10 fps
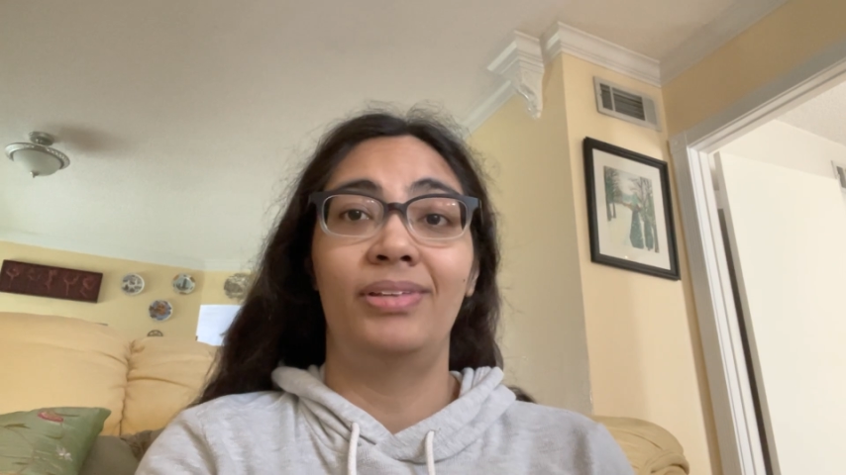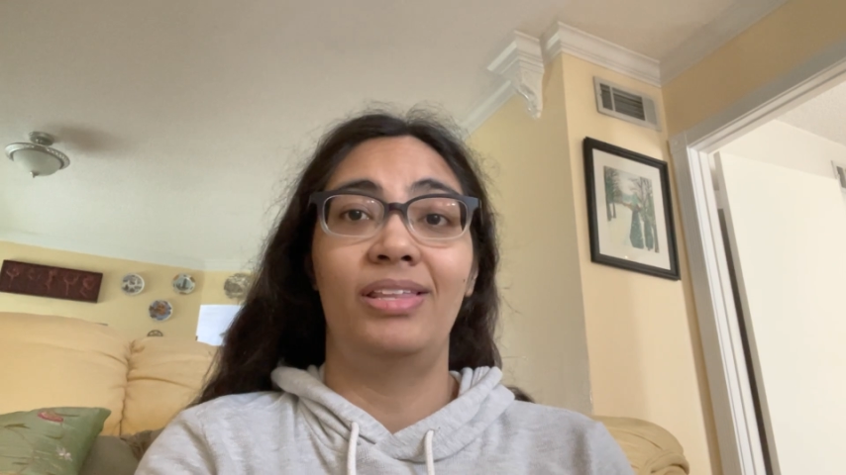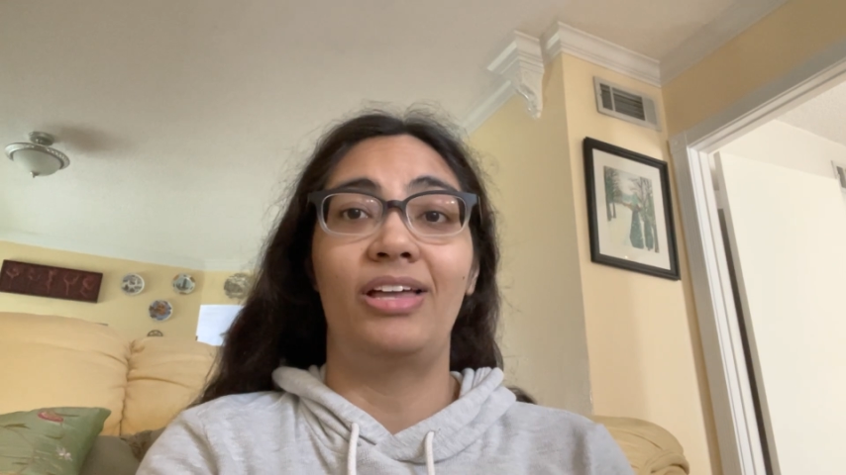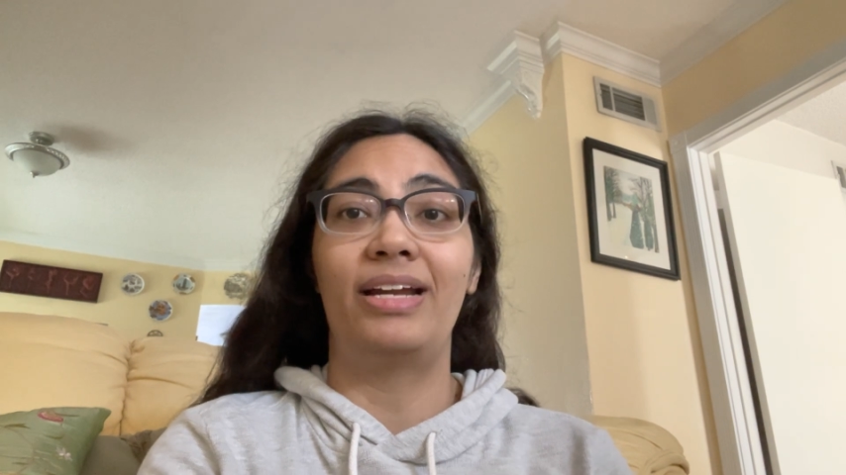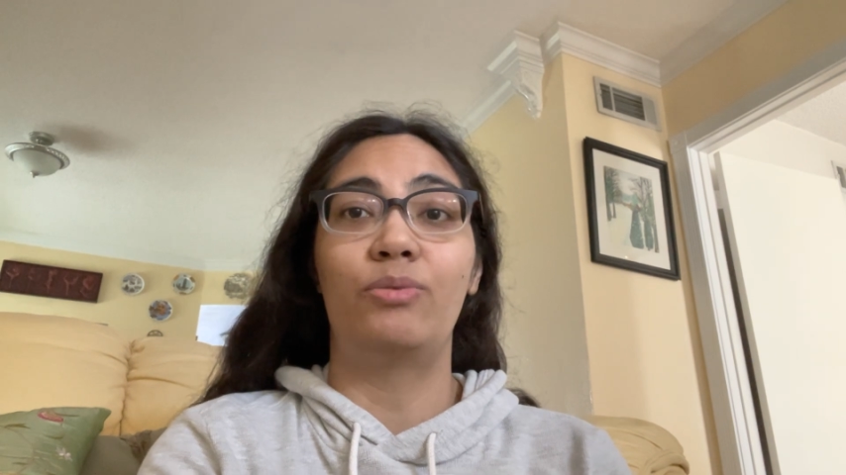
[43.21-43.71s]

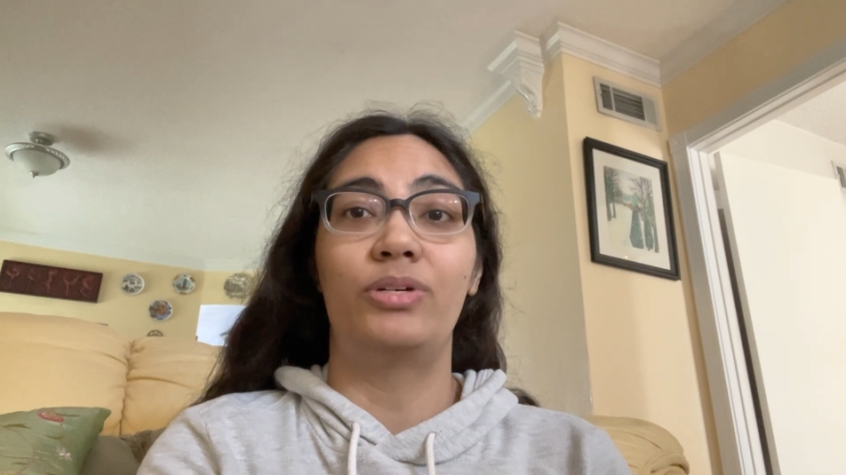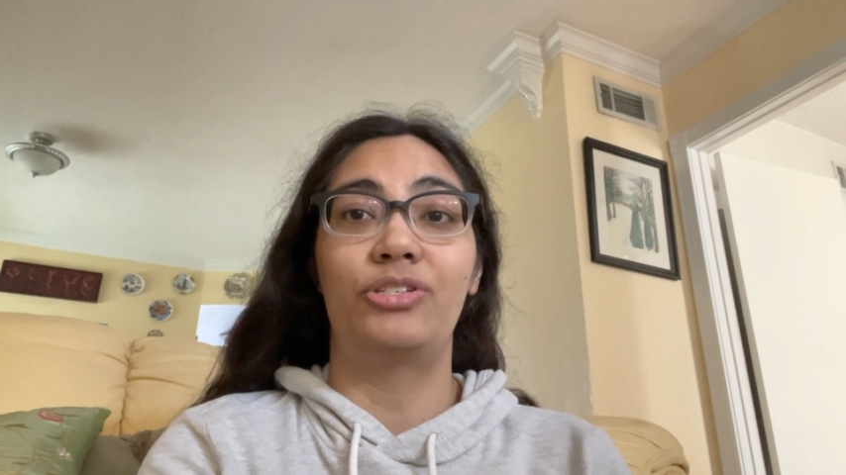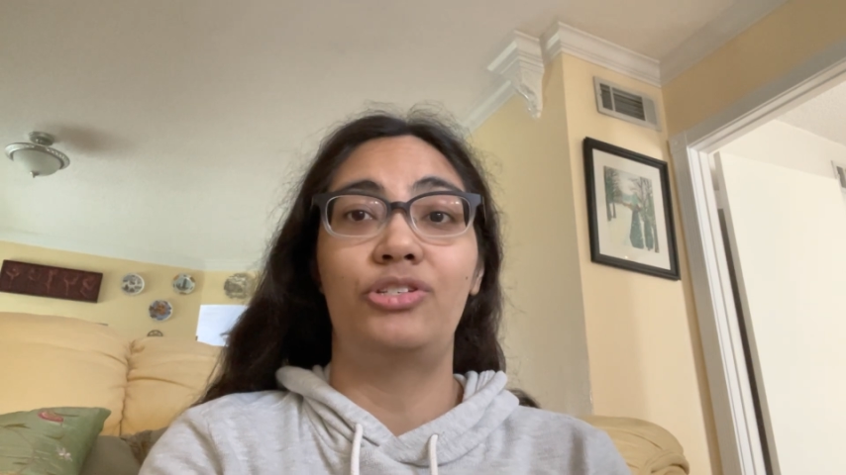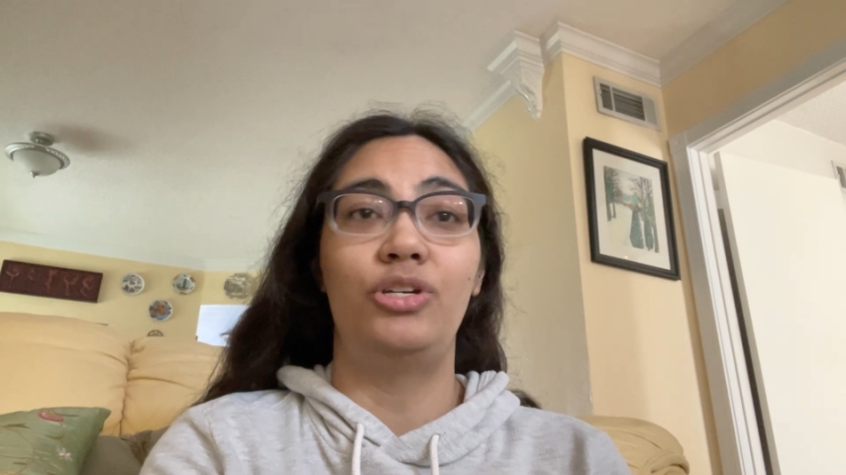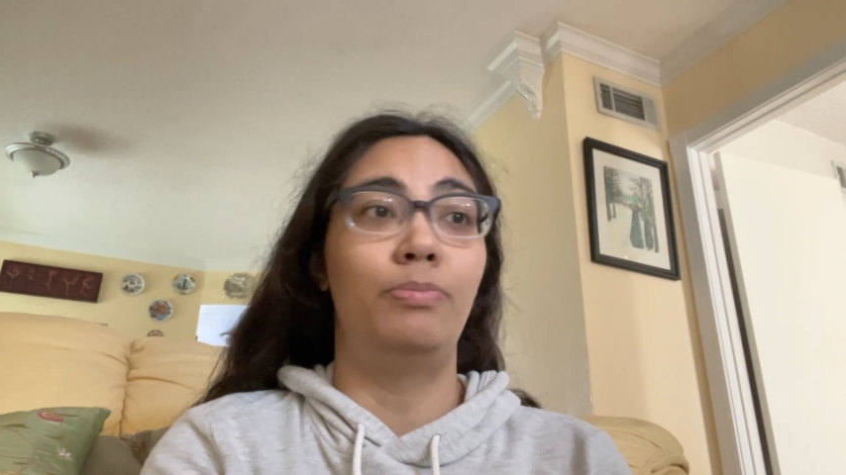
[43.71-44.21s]
thought it
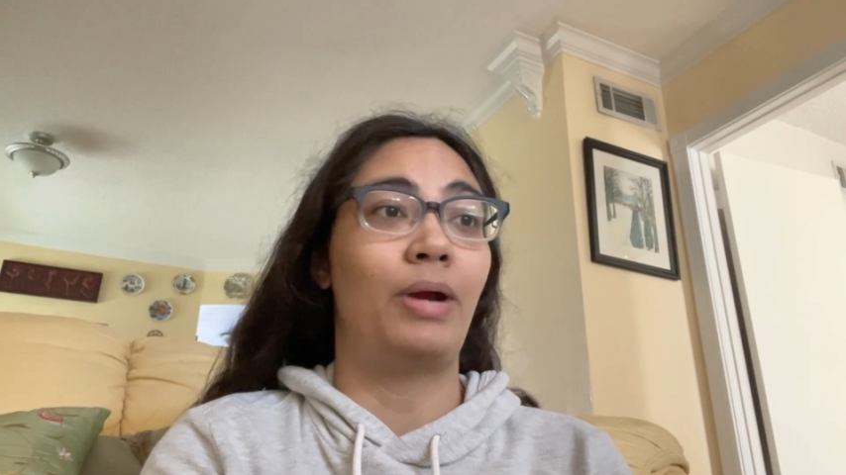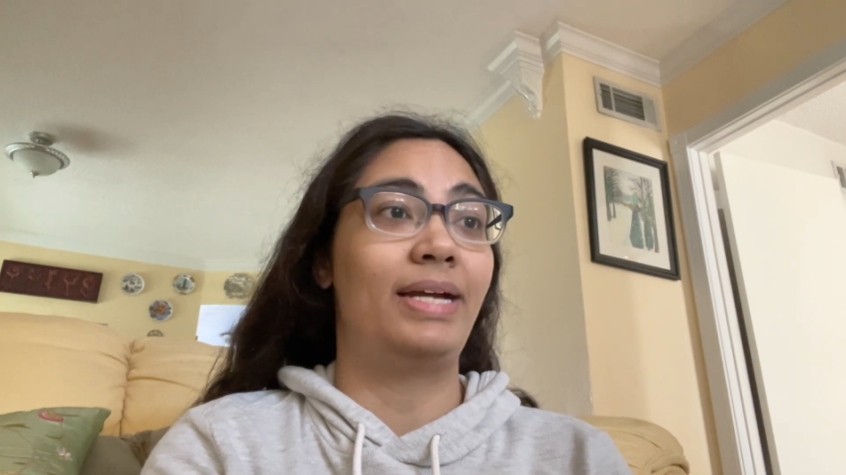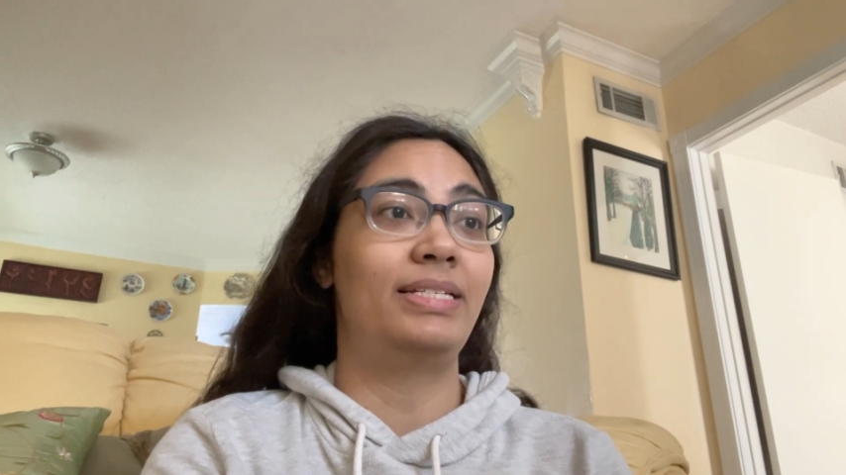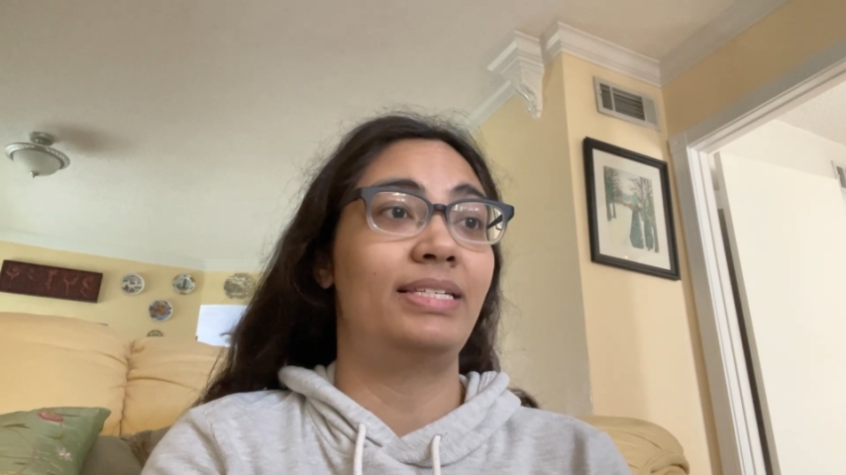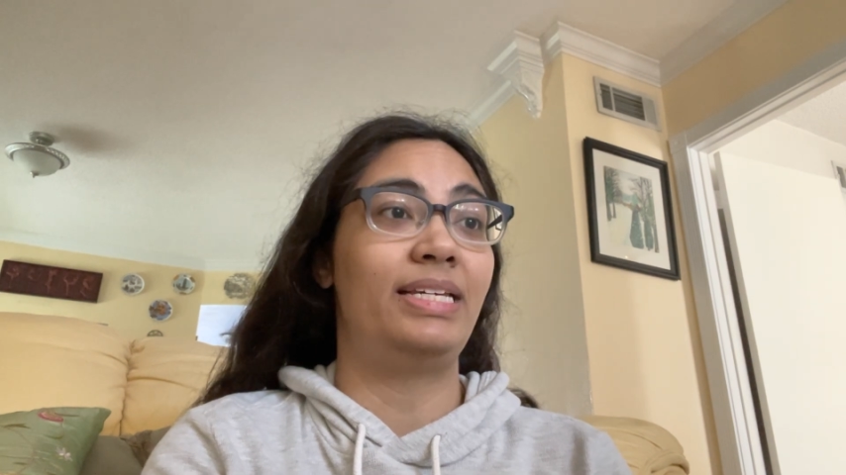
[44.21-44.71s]
was too
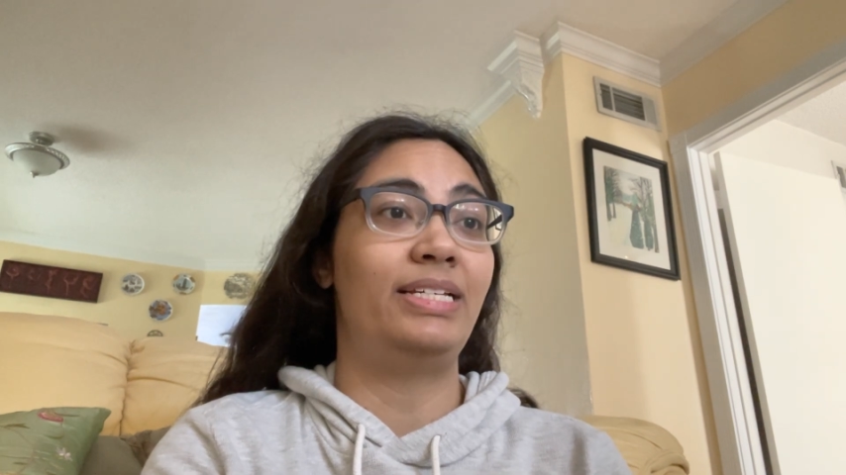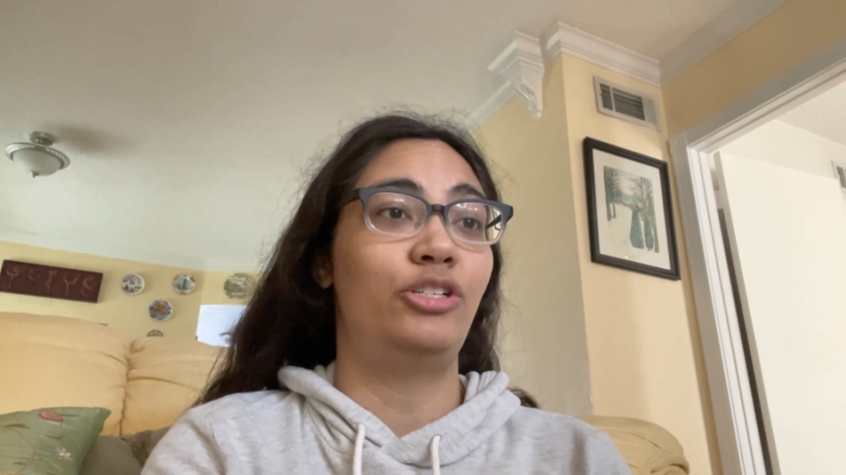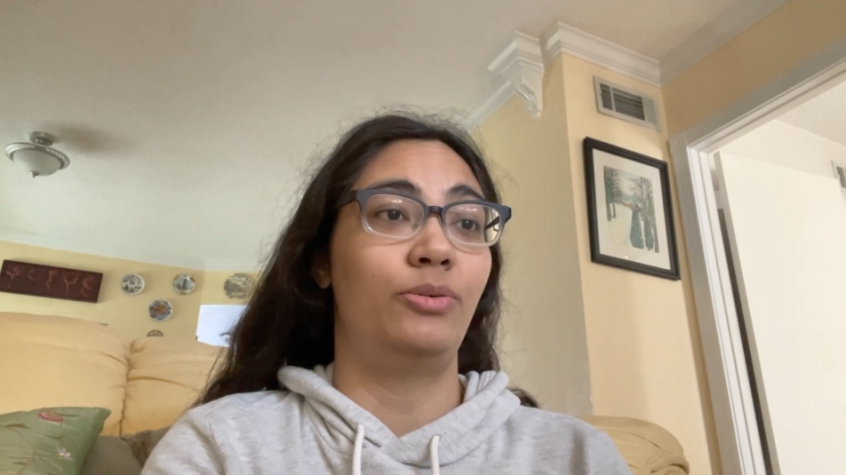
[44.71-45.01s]
pricey,